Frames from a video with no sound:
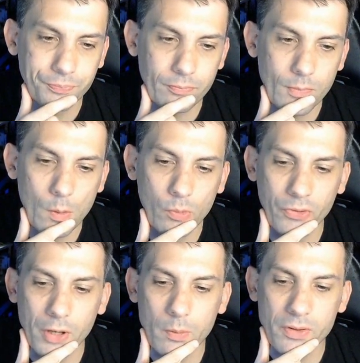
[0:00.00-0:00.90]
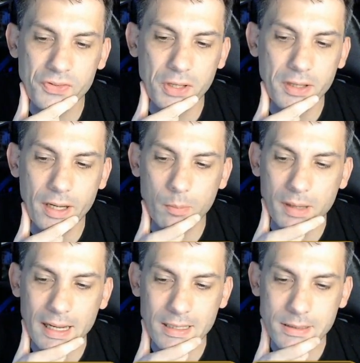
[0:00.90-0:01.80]
We'll start with a Sundown
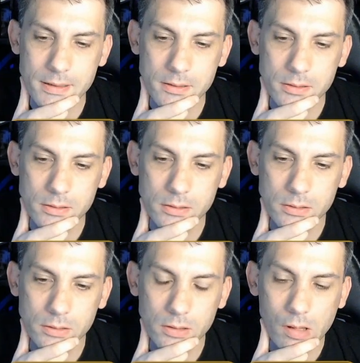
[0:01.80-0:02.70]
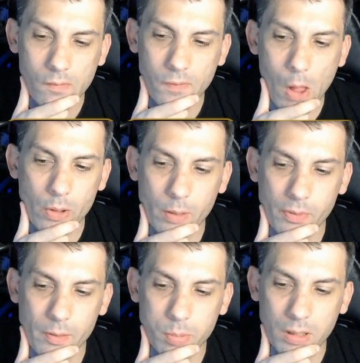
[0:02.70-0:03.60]
Pass. Follow it up with a
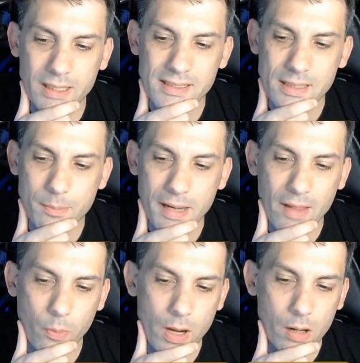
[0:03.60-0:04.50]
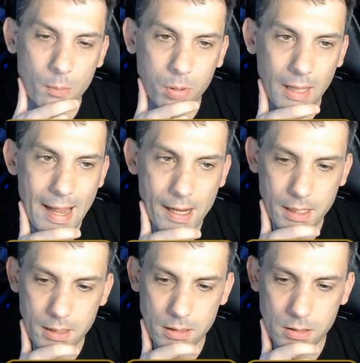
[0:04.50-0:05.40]
Blightstep Pathway on black.
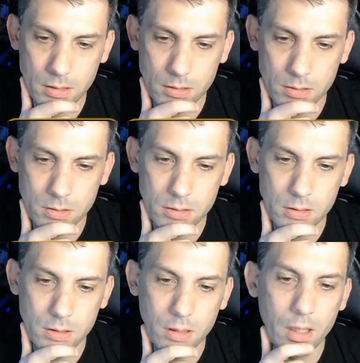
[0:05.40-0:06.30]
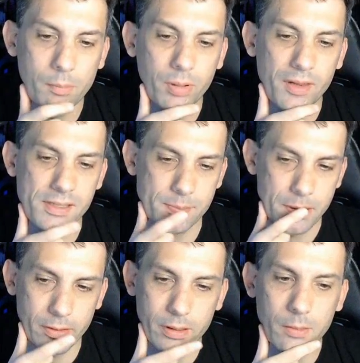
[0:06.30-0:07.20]
And play the
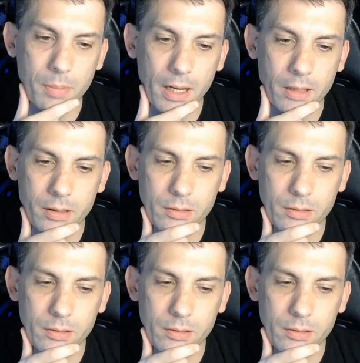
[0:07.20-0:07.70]
Spirited Companion.